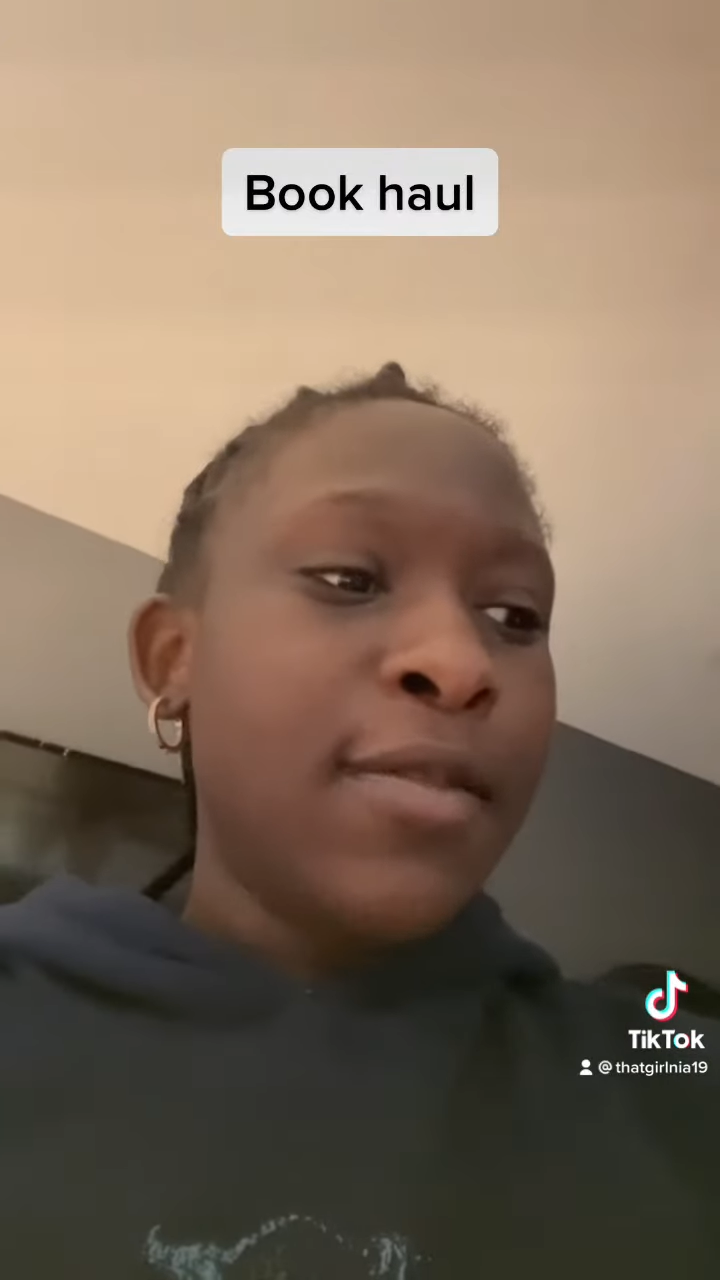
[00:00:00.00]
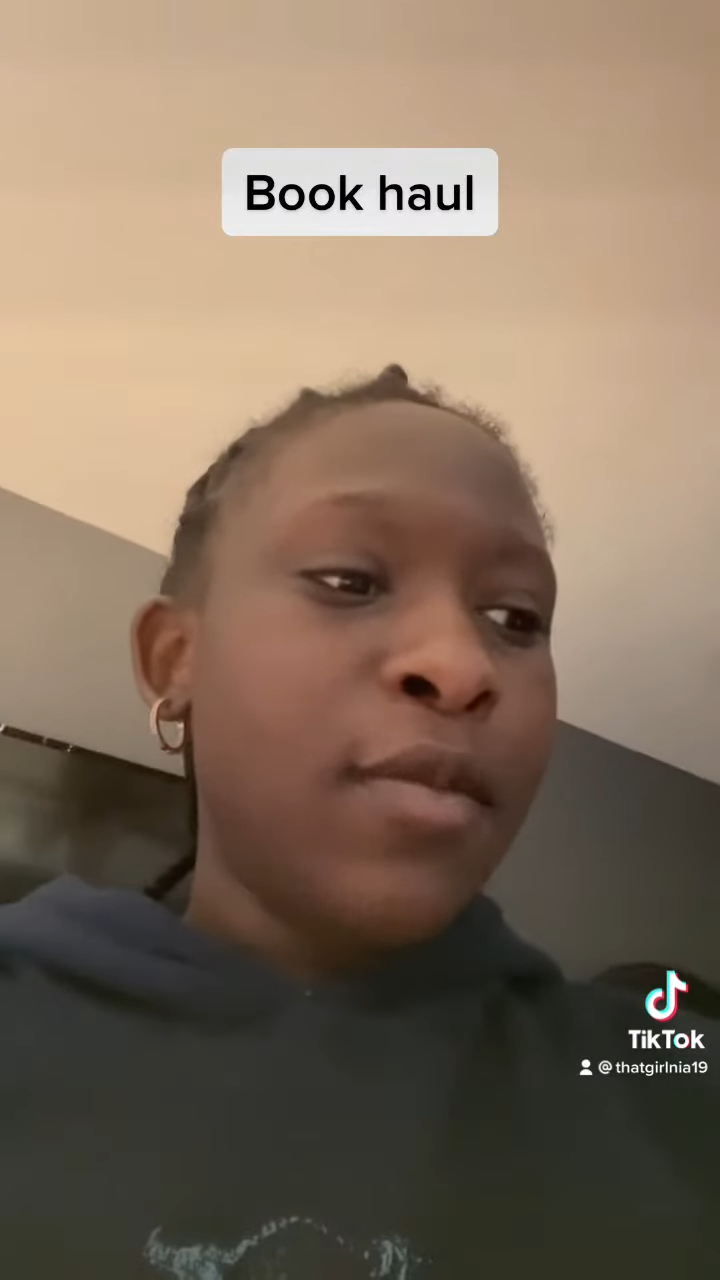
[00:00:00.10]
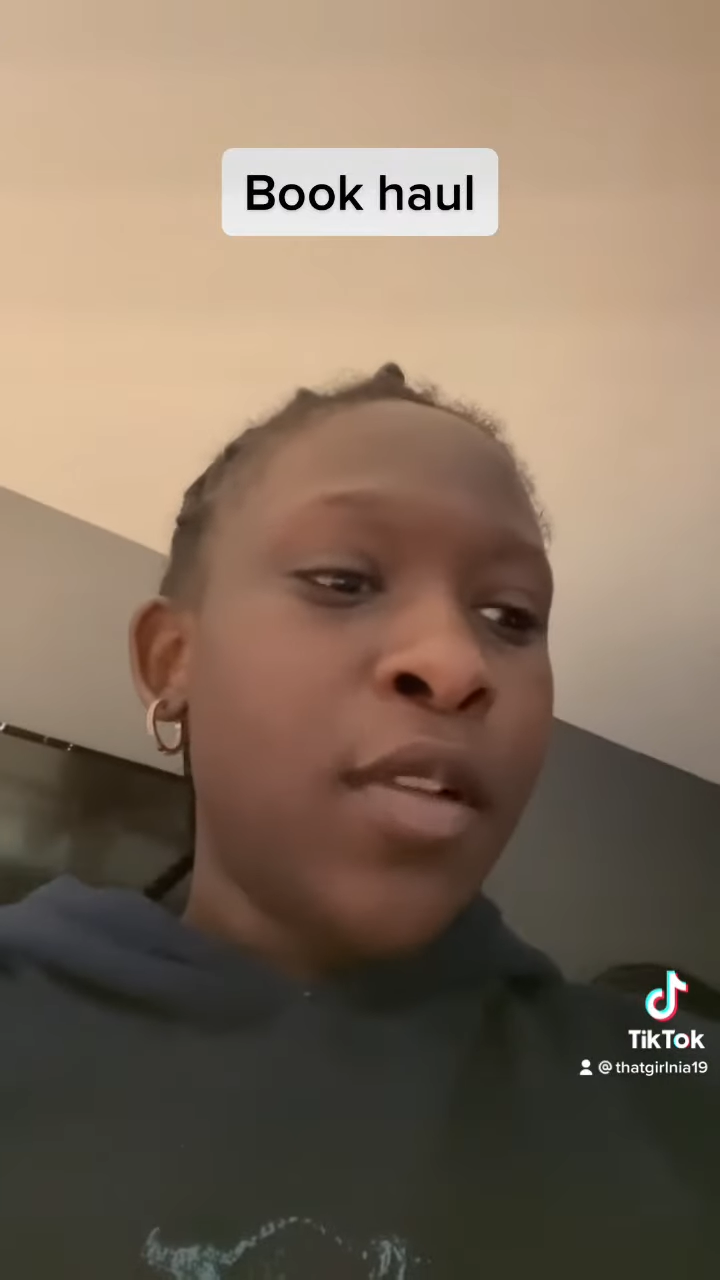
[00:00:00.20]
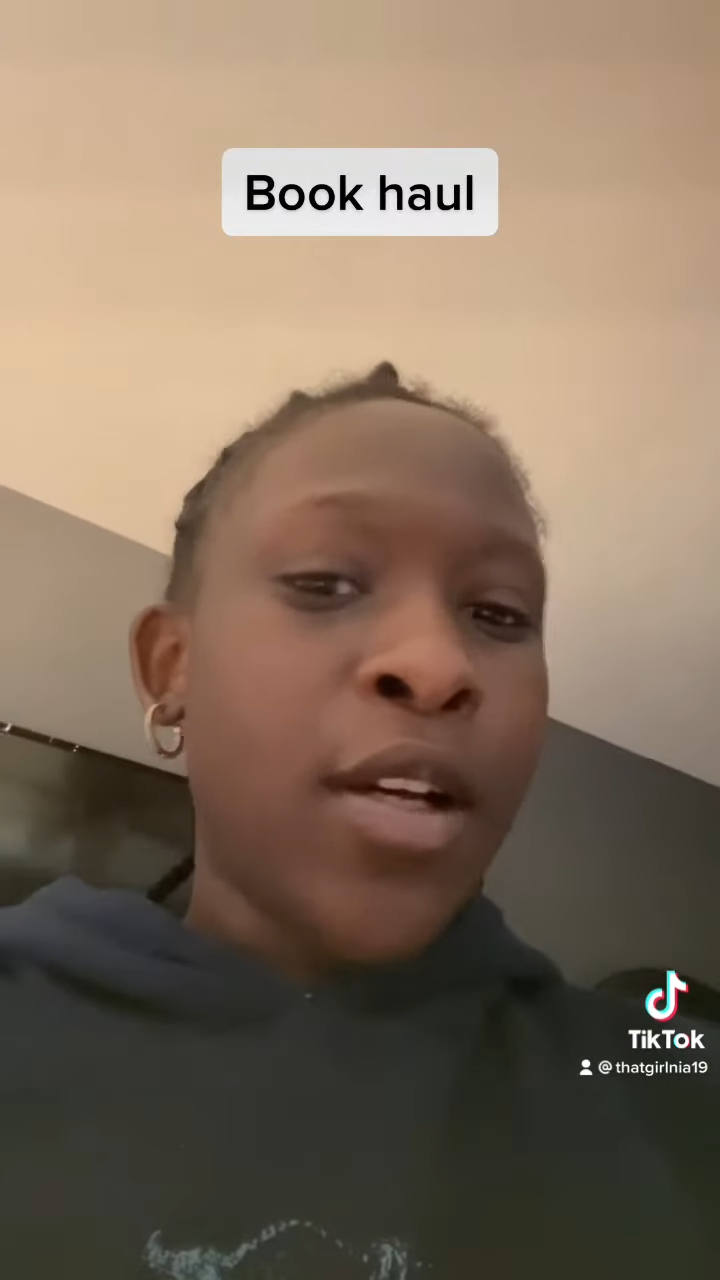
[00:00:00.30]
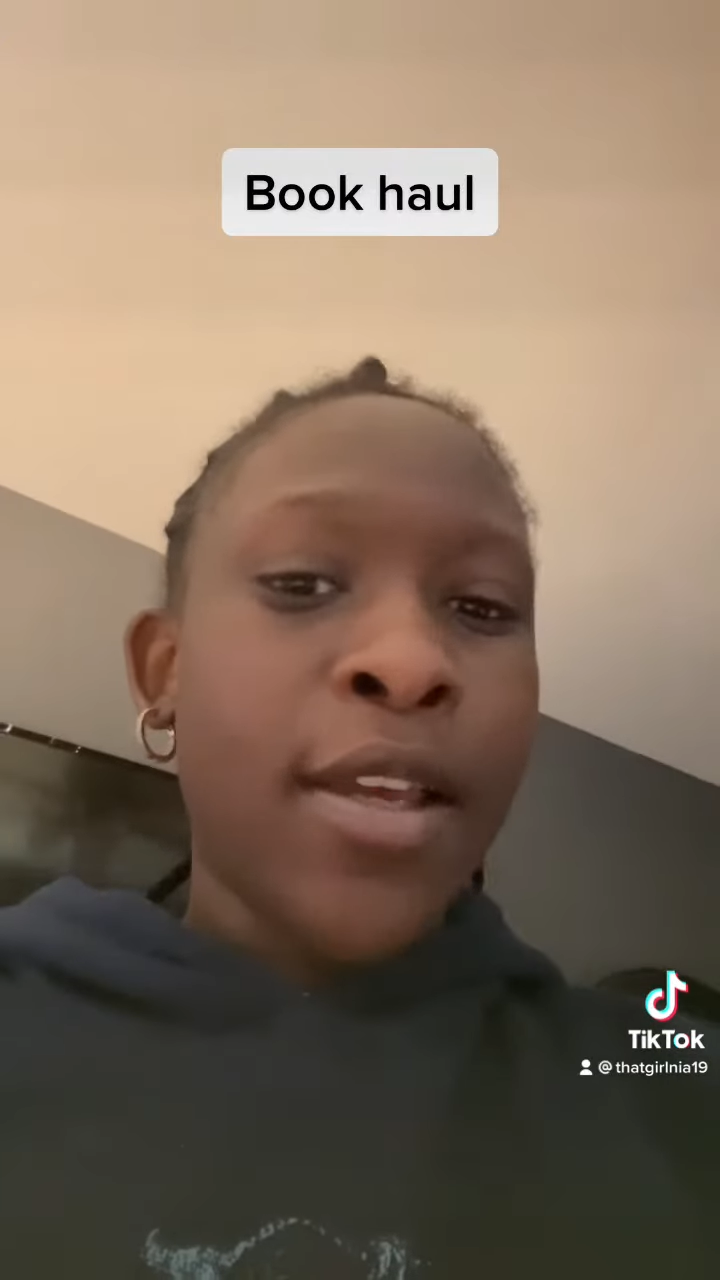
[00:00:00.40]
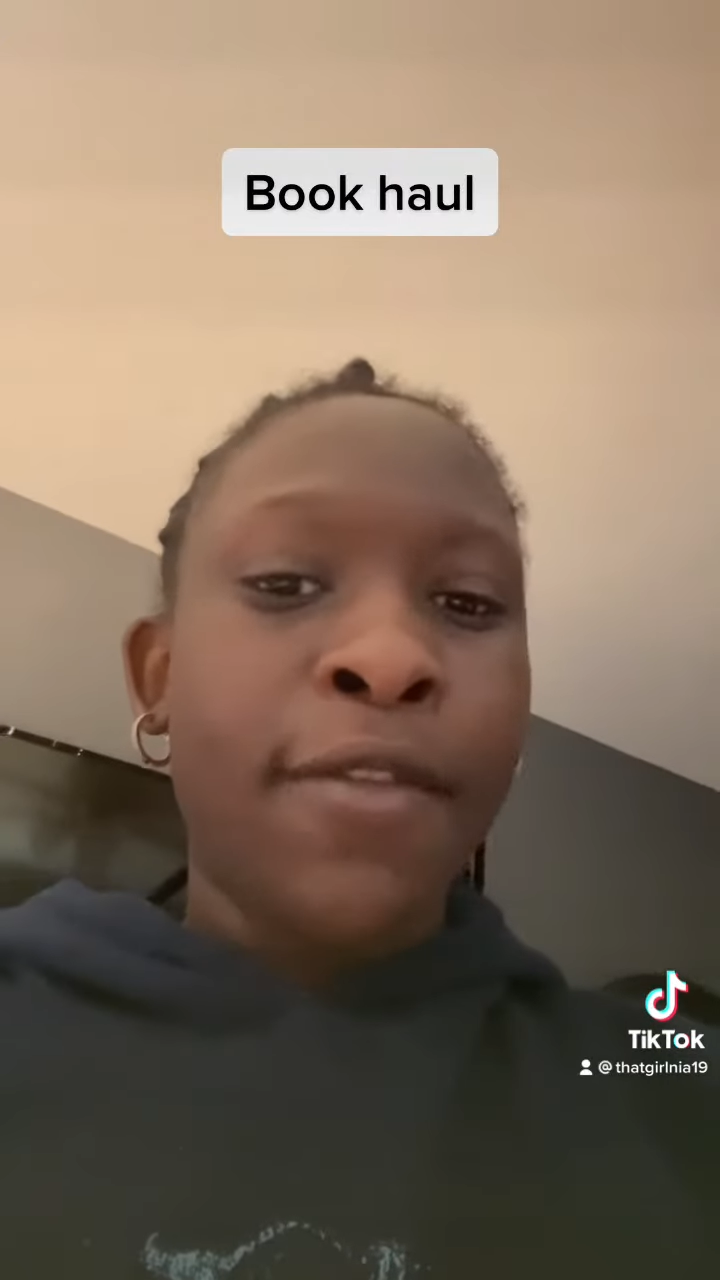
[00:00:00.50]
looking